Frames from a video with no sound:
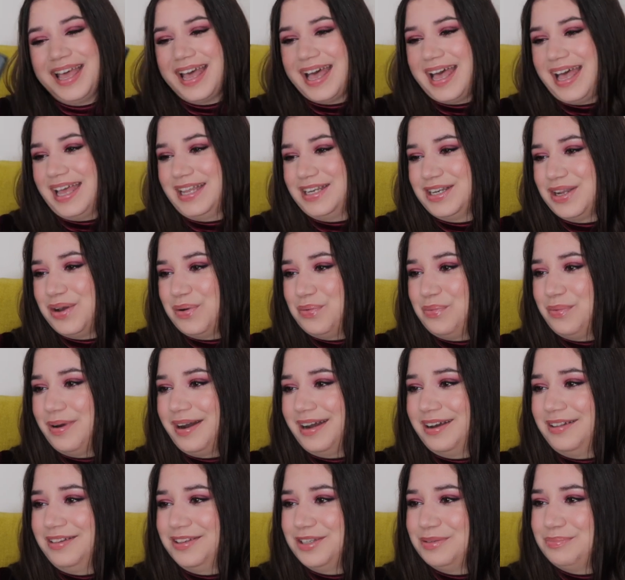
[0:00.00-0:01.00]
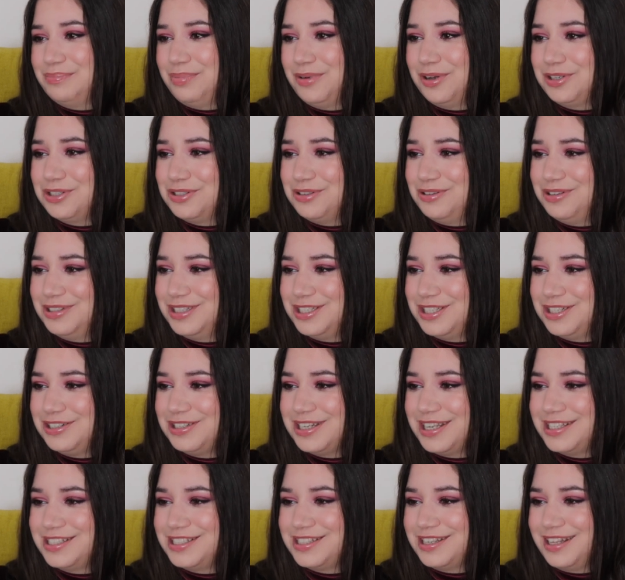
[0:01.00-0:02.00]
And while the bottle
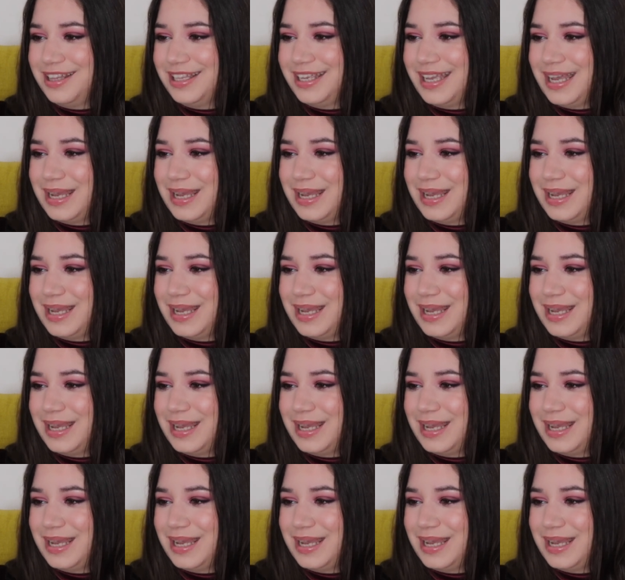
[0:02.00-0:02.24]
didn't necessarily